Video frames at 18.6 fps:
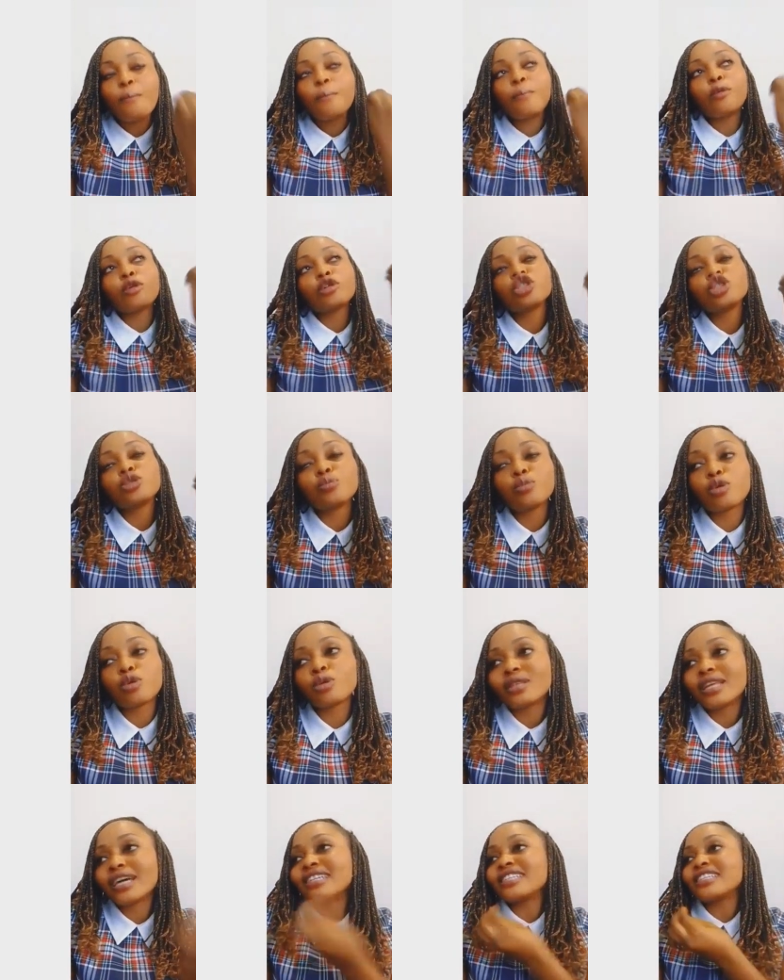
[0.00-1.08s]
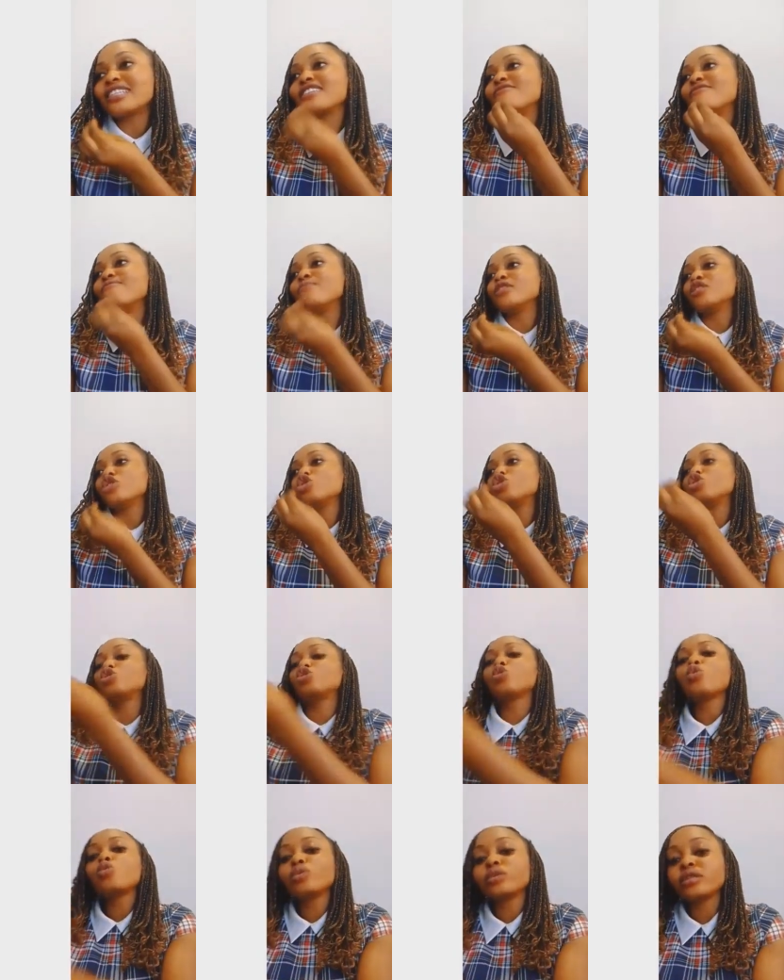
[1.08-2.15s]
Much more than they've been
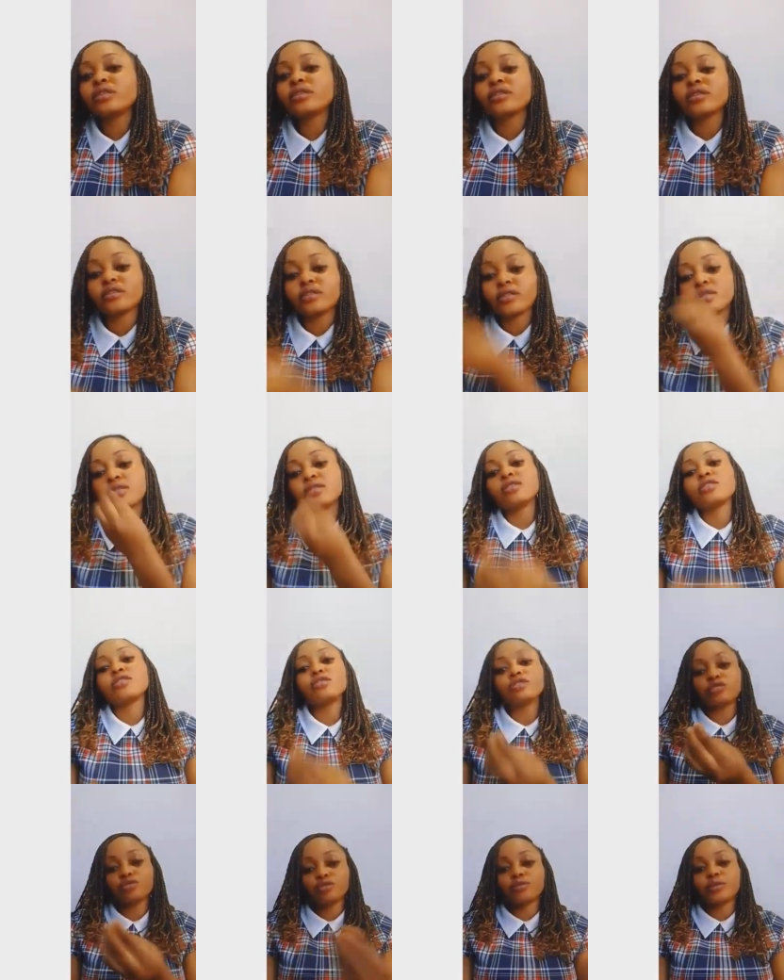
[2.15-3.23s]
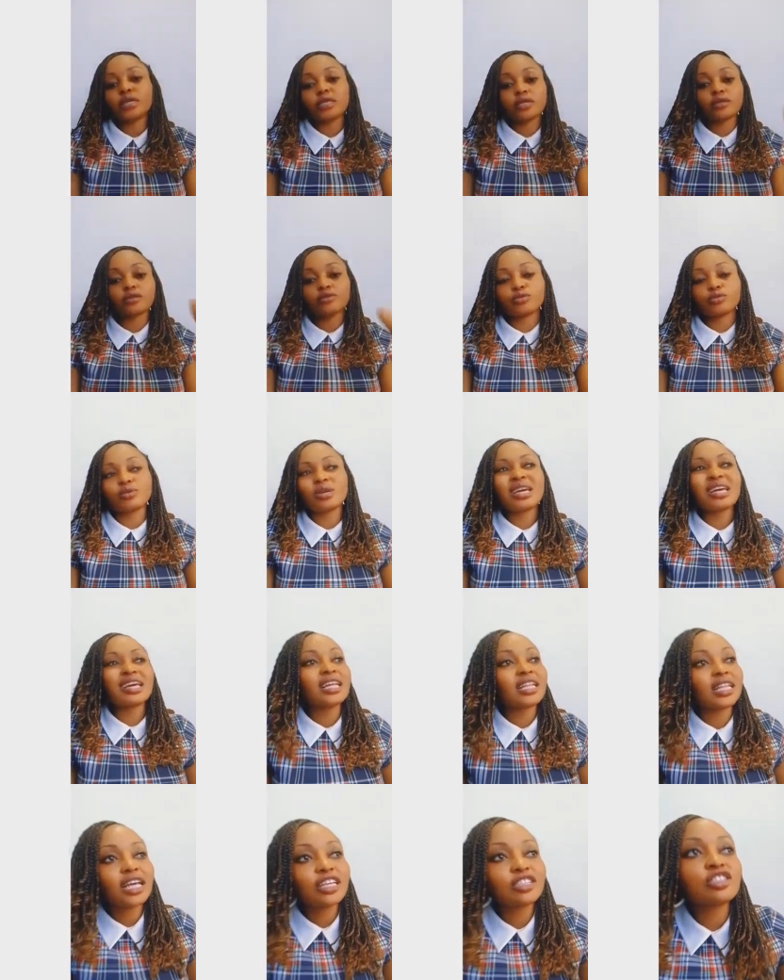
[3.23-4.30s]
shown in the industry right now. So
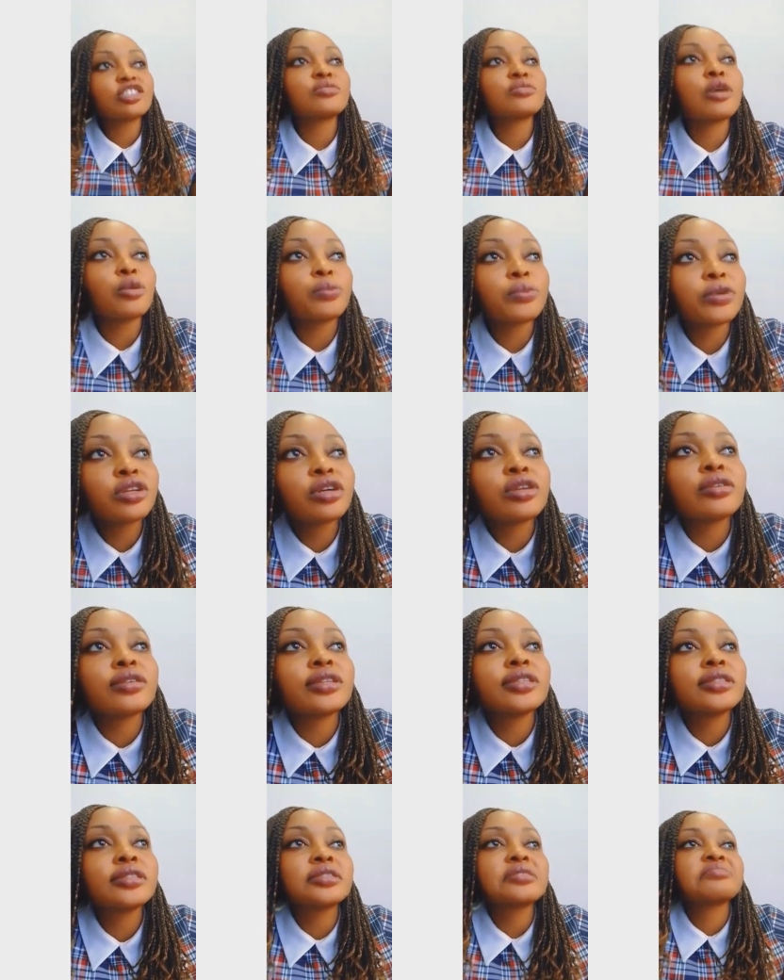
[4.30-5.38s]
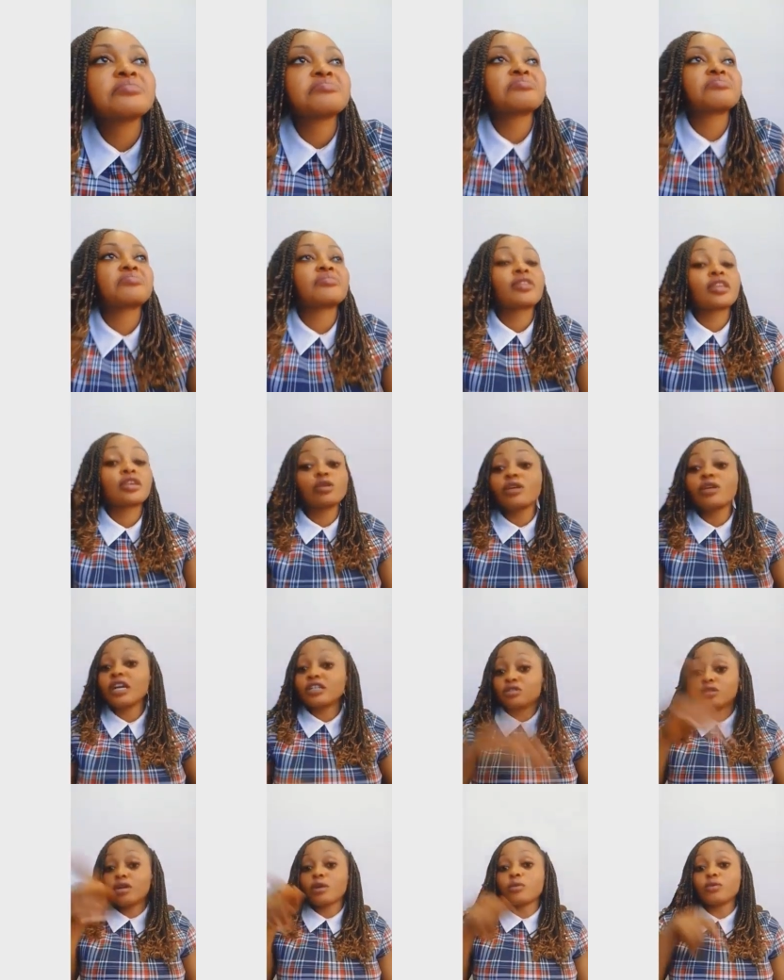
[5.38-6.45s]
that's just my opinion on it. You guys
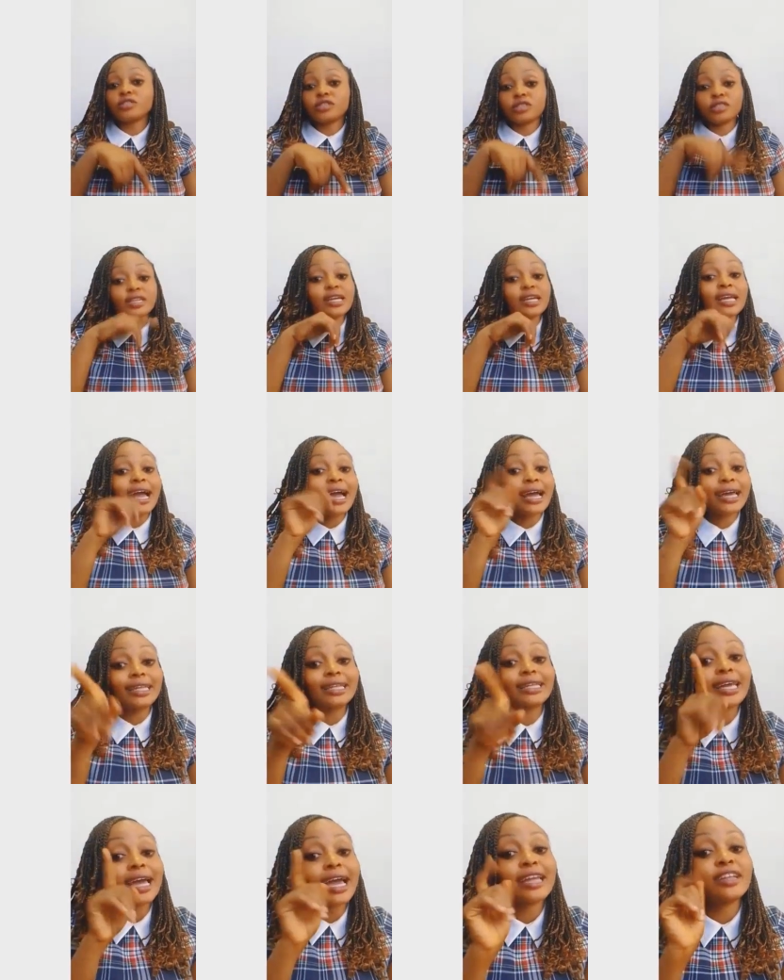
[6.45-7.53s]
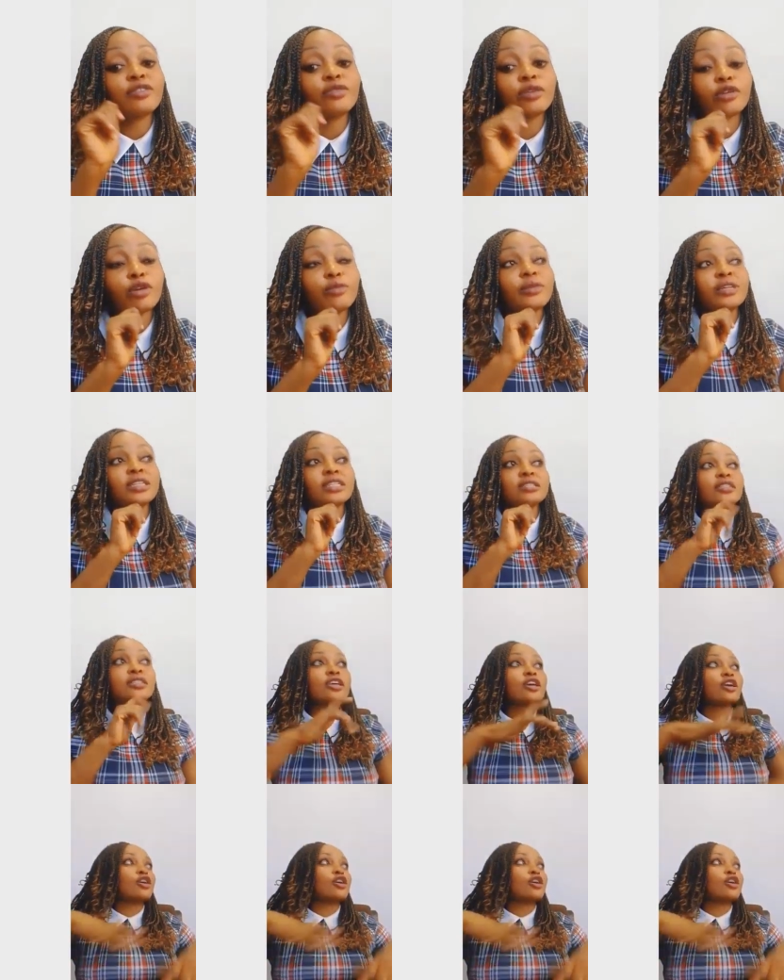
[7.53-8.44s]
should go and watch it. I highly, highly recommend it.